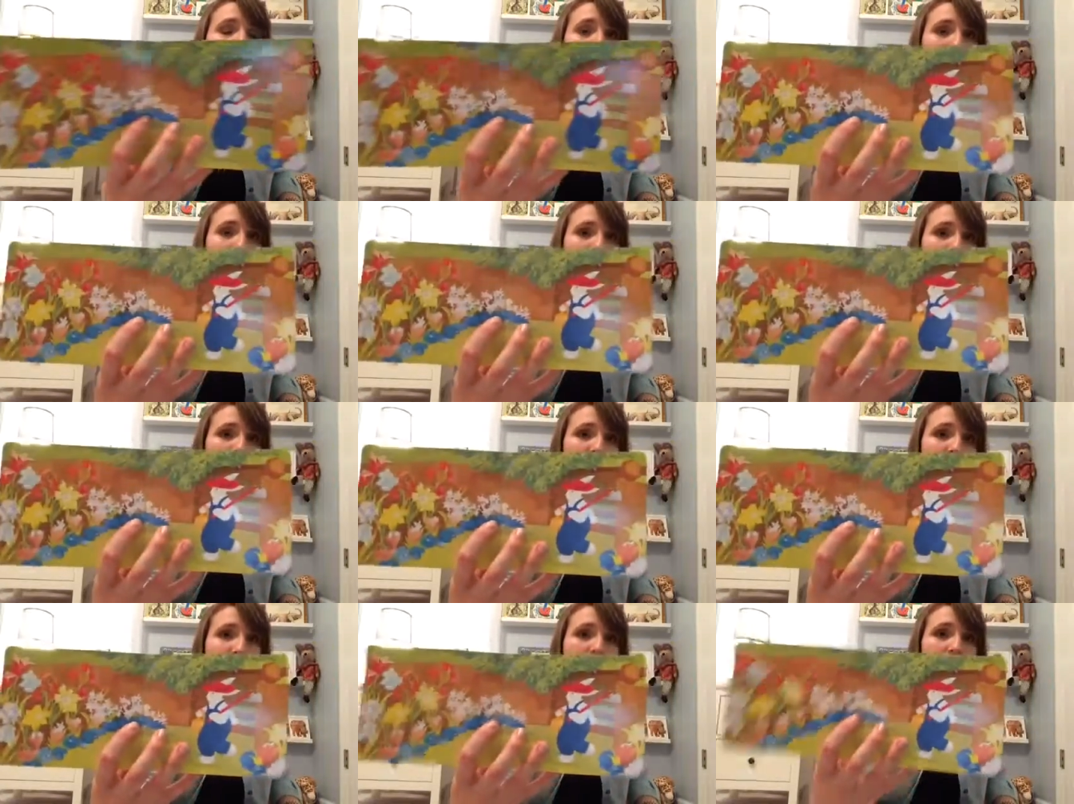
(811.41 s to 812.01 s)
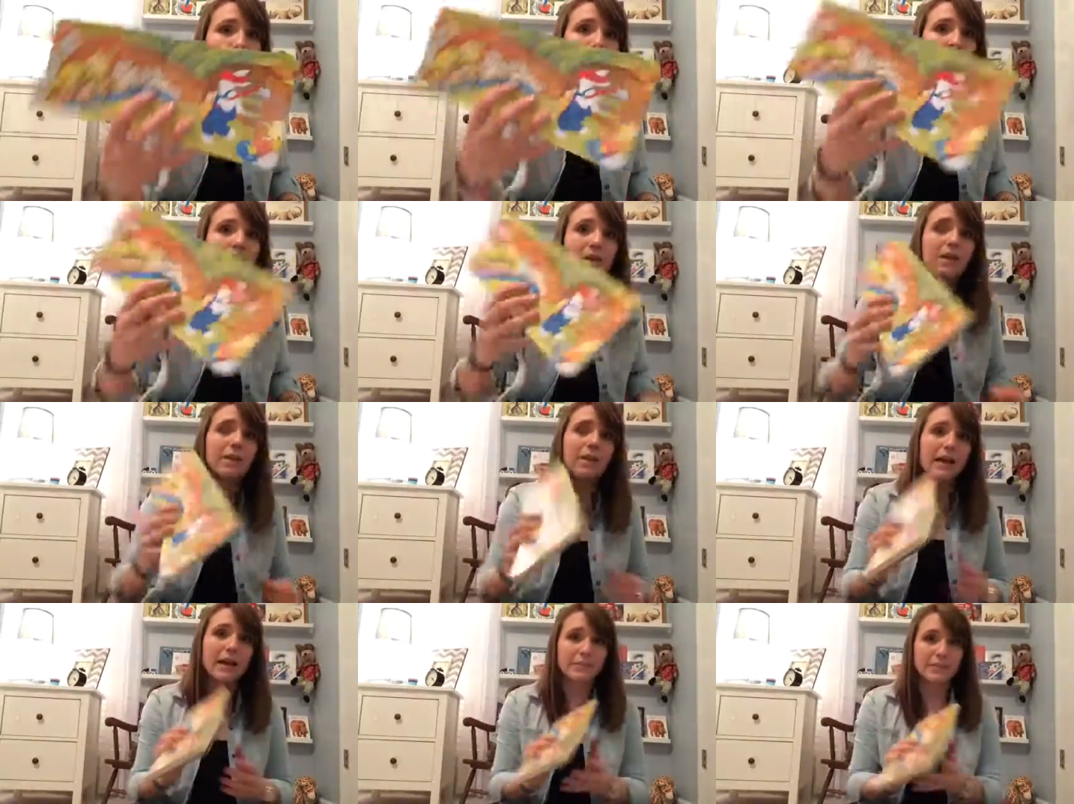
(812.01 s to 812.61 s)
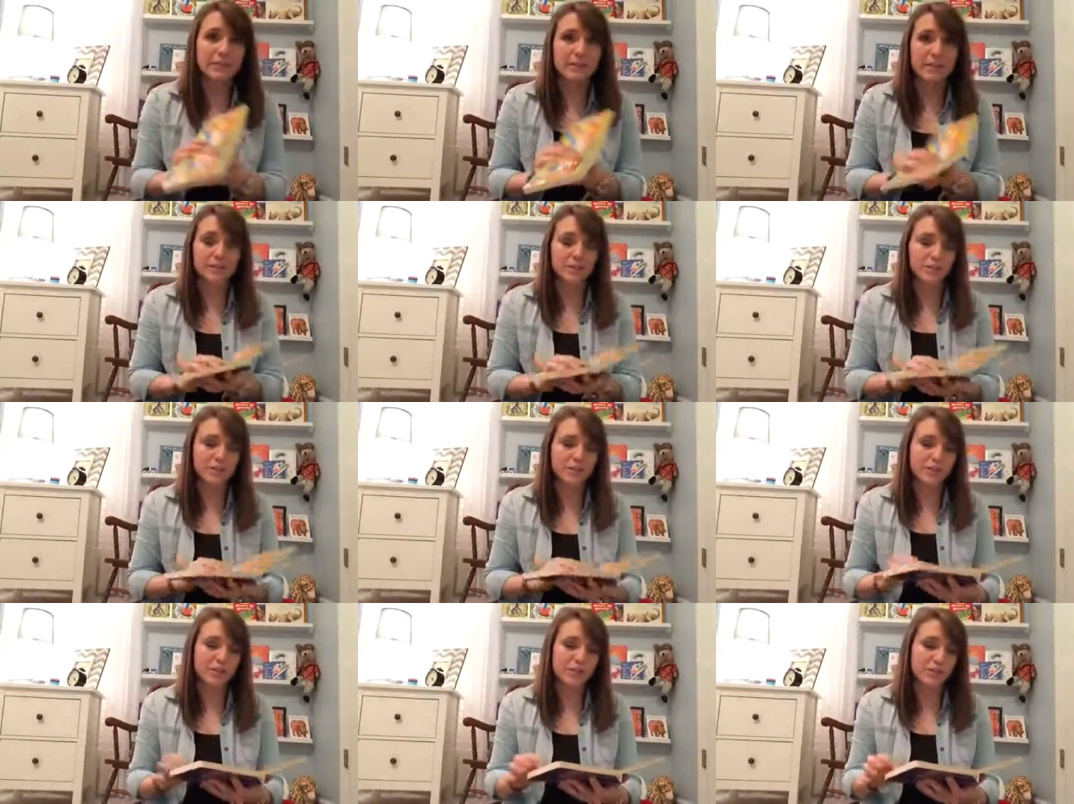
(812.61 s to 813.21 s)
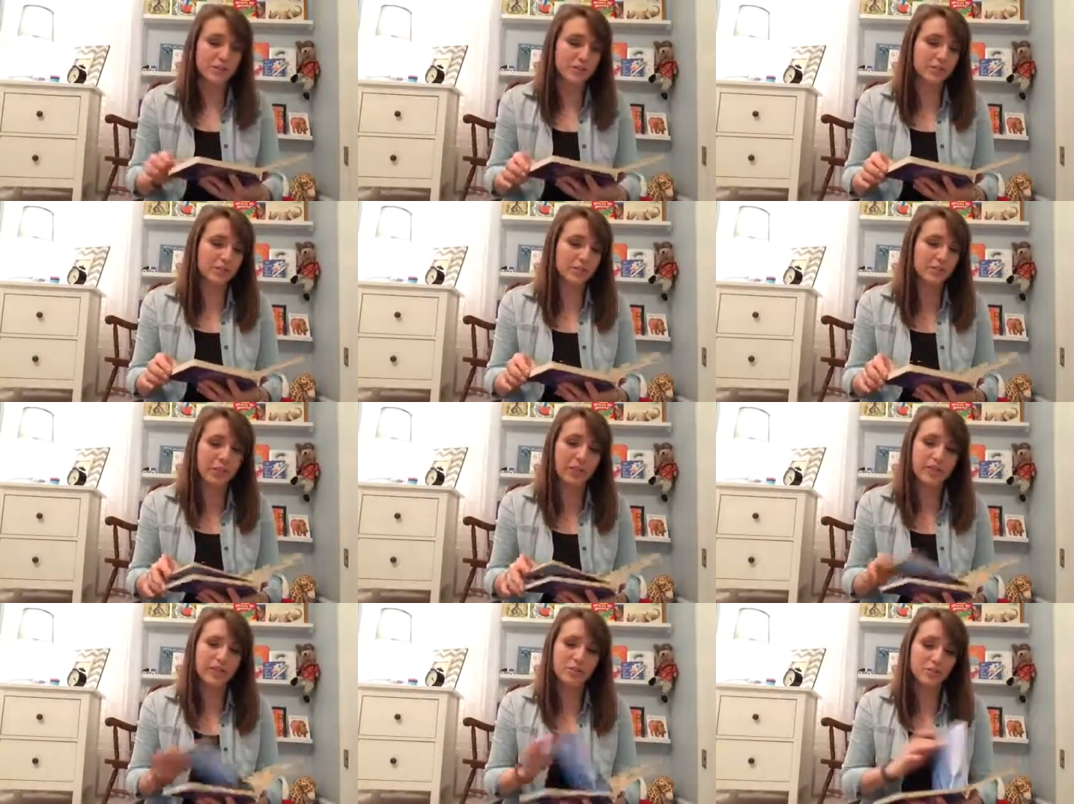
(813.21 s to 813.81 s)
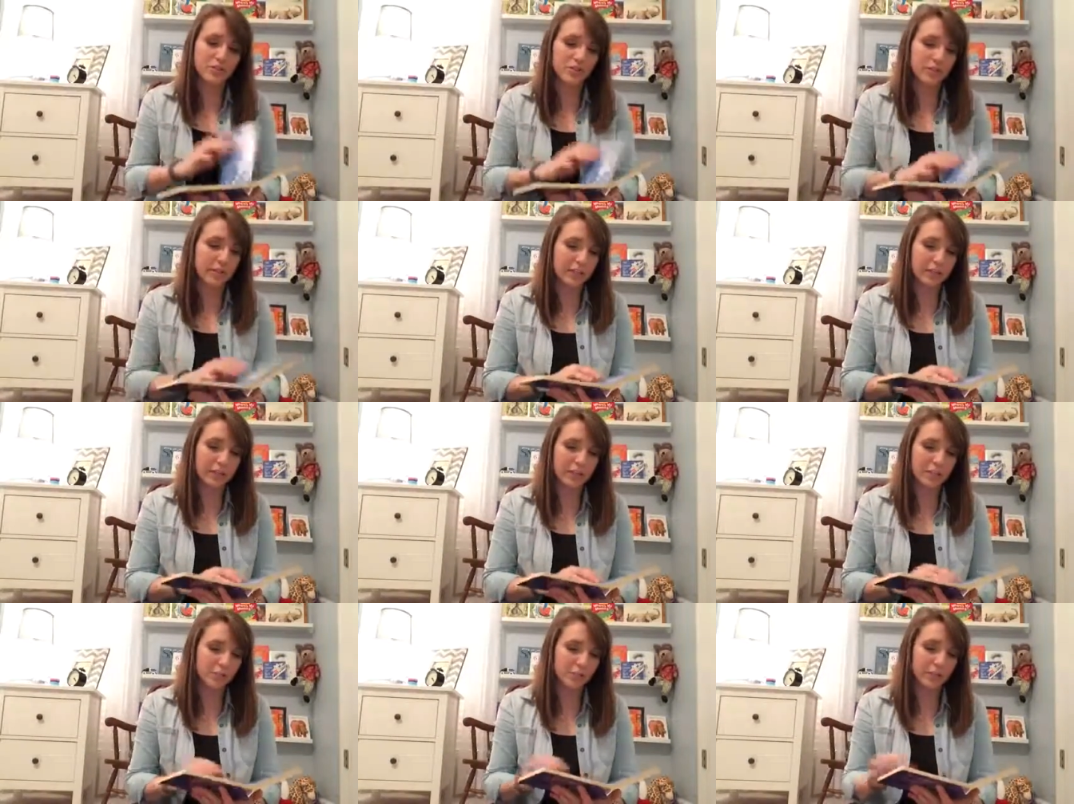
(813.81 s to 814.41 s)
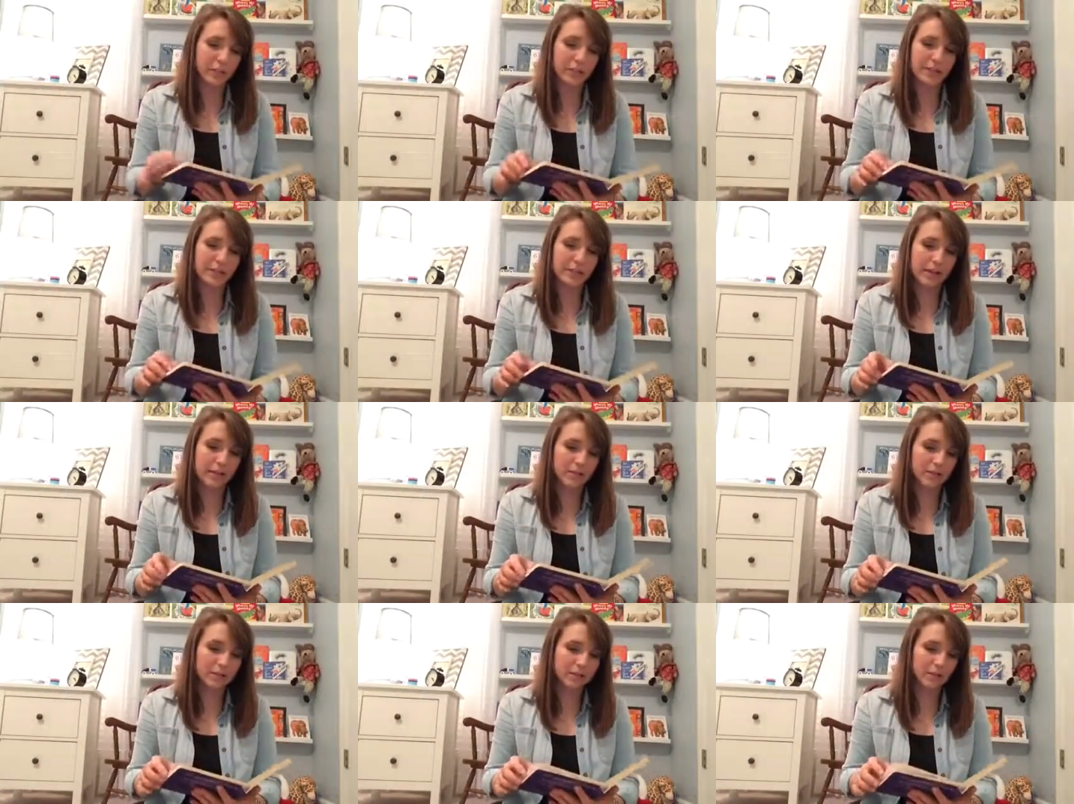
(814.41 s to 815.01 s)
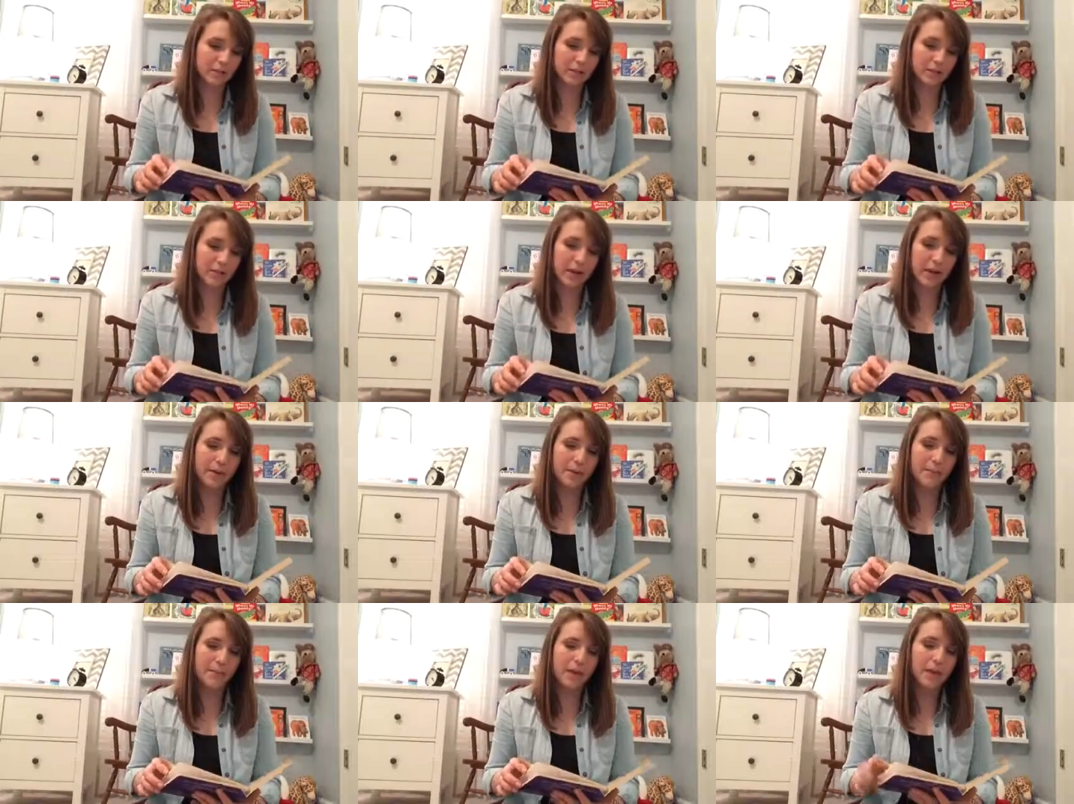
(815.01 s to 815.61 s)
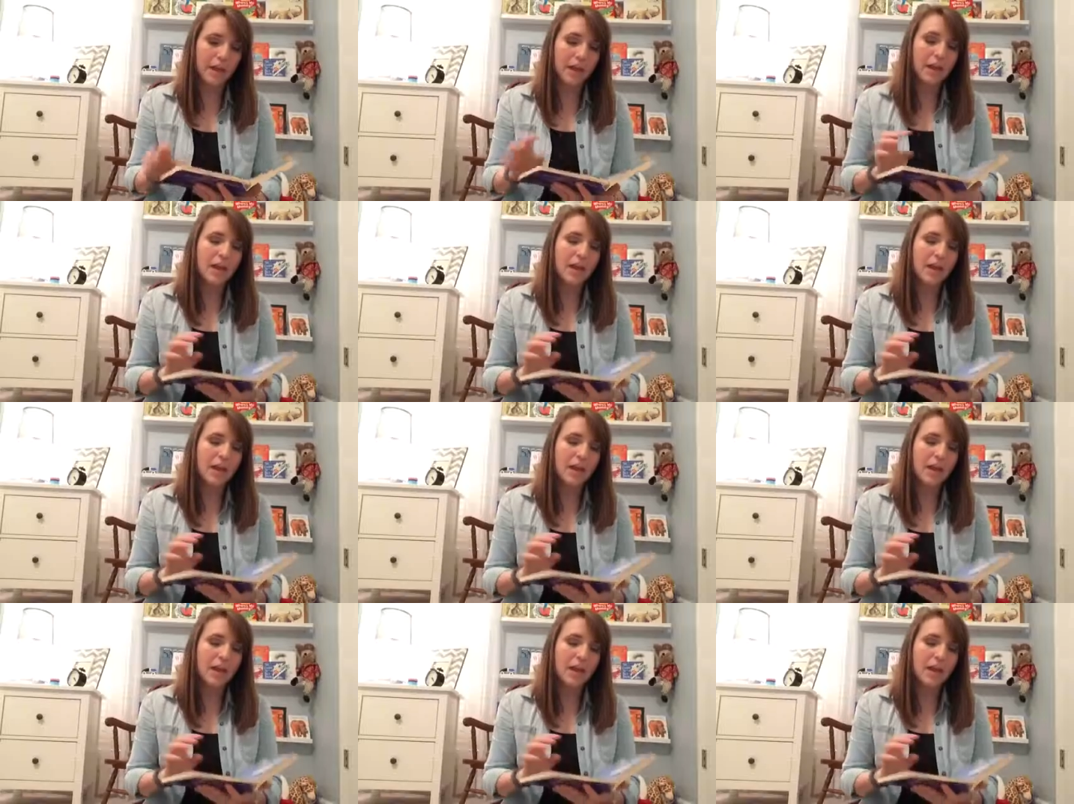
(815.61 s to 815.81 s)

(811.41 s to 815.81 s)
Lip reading: It's really great classic illustrations, and it's nice stories every single time.